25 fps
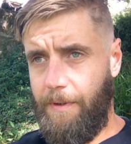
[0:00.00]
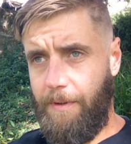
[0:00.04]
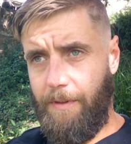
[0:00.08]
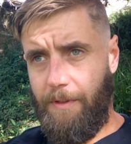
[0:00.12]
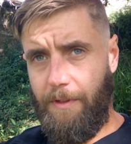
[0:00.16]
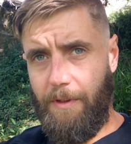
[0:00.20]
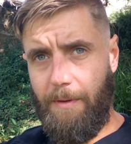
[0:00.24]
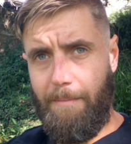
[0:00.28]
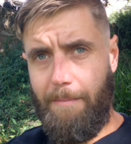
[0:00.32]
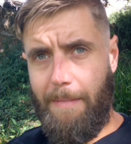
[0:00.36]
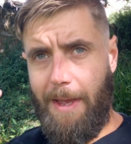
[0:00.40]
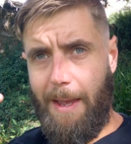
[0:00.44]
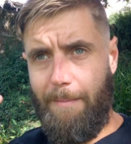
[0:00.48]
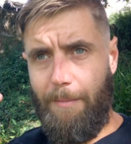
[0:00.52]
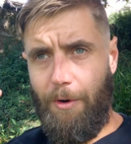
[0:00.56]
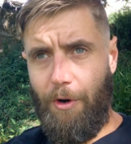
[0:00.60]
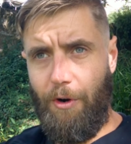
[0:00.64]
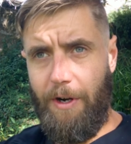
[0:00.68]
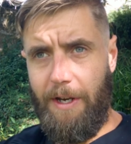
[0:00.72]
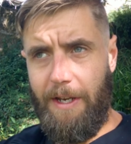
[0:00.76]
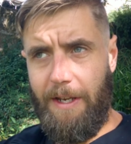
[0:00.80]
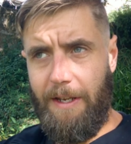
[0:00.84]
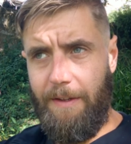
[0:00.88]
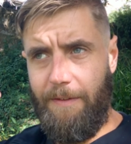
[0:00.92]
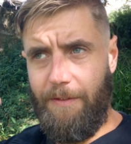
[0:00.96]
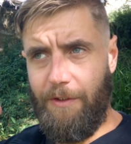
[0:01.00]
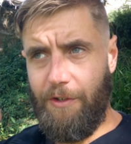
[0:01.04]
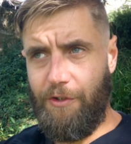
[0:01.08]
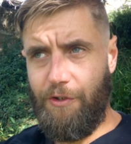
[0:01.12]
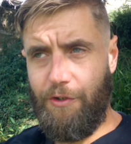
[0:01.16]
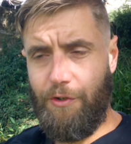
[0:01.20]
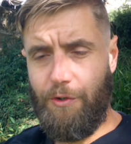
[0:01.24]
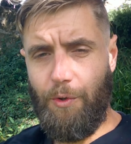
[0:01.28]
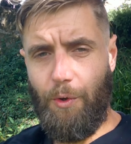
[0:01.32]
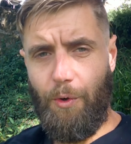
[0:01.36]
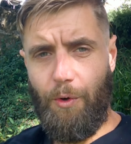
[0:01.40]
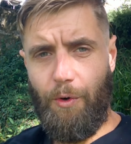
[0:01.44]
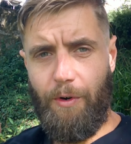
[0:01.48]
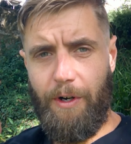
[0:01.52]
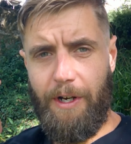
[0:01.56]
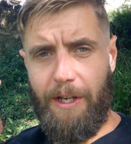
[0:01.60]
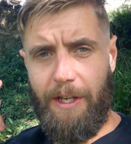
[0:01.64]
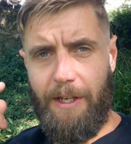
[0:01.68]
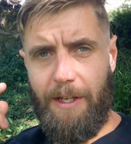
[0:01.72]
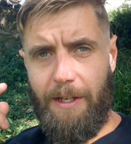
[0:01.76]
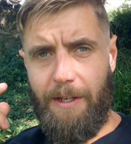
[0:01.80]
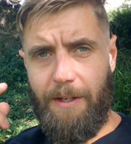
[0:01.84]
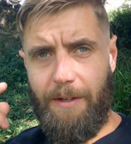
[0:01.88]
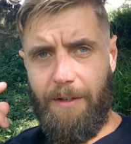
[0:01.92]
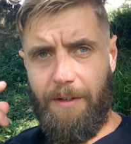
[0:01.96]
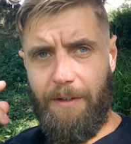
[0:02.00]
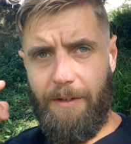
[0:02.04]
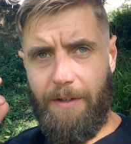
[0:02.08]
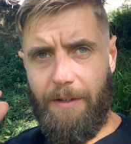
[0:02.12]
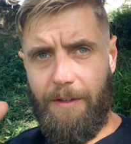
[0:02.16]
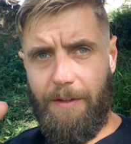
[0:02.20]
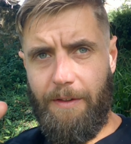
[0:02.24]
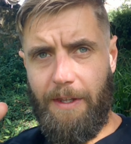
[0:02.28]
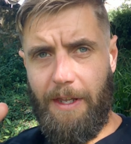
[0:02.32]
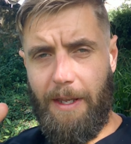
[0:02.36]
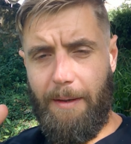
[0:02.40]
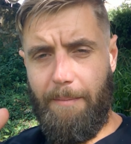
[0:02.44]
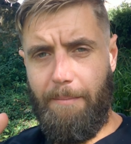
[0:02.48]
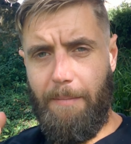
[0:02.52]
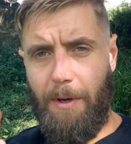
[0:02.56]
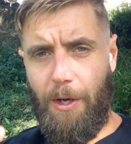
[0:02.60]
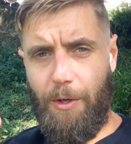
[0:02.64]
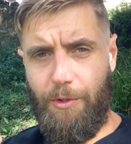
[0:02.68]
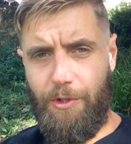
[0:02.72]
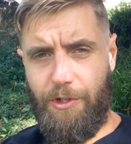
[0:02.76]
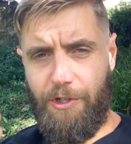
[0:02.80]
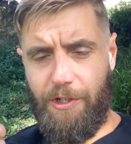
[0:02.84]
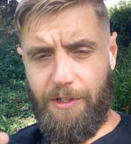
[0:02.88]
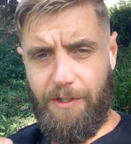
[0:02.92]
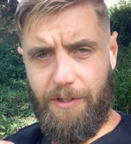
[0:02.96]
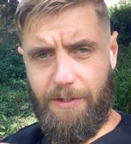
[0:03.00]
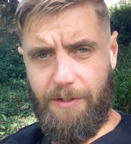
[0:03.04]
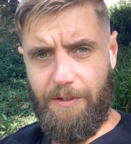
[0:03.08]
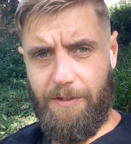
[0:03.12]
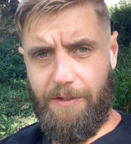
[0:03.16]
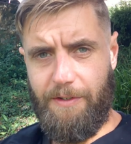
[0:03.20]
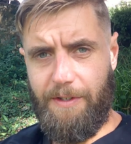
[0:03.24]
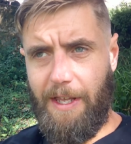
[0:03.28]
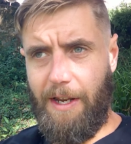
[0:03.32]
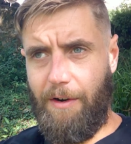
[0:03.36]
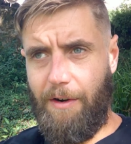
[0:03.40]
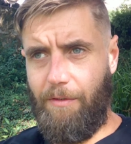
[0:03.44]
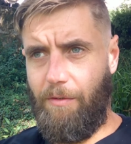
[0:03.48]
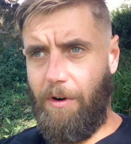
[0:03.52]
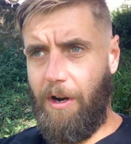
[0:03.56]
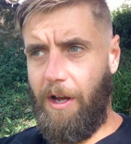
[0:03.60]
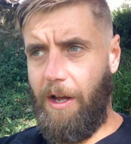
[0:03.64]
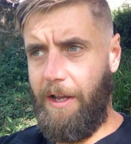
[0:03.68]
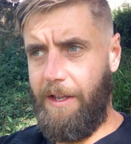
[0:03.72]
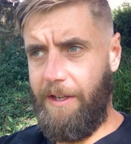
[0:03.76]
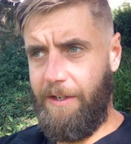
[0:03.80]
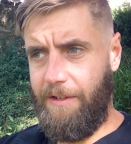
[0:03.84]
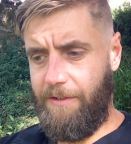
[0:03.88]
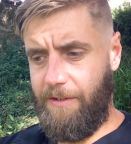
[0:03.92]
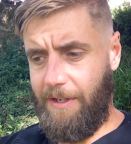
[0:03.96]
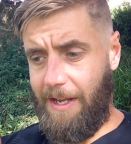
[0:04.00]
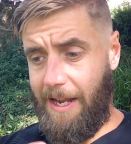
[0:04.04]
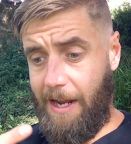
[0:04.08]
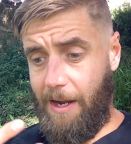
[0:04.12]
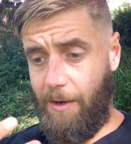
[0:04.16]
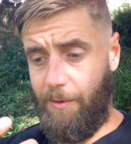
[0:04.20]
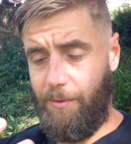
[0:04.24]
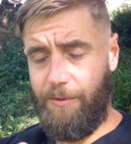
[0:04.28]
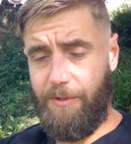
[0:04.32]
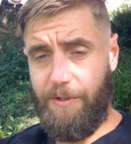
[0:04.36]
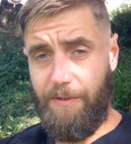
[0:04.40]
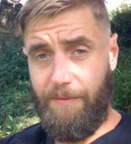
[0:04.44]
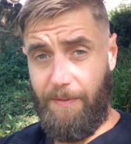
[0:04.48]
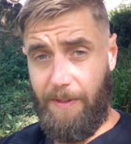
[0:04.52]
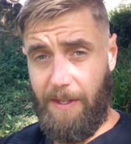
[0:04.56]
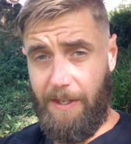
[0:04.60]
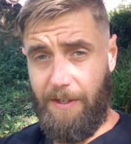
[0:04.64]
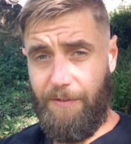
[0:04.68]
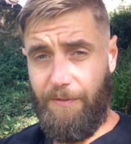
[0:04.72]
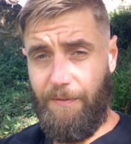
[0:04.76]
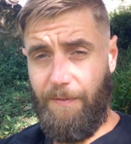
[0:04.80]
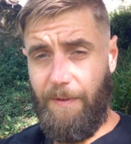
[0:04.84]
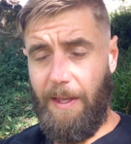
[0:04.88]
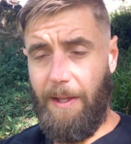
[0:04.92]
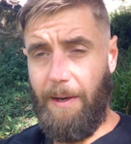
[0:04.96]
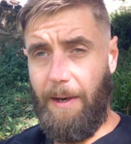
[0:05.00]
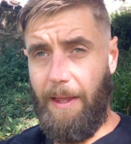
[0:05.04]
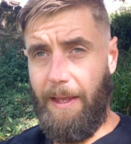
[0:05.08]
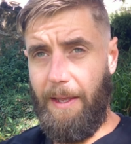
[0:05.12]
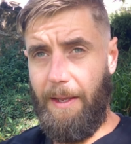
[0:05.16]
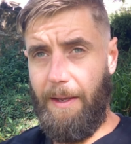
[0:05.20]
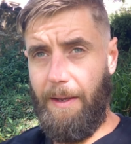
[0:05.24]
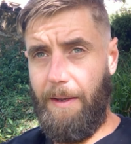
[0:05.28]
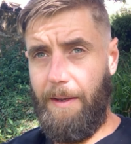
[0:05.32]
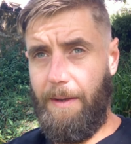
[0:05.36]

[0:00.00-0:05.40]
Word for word: The memory, the story, the emotions that rise out of this feeling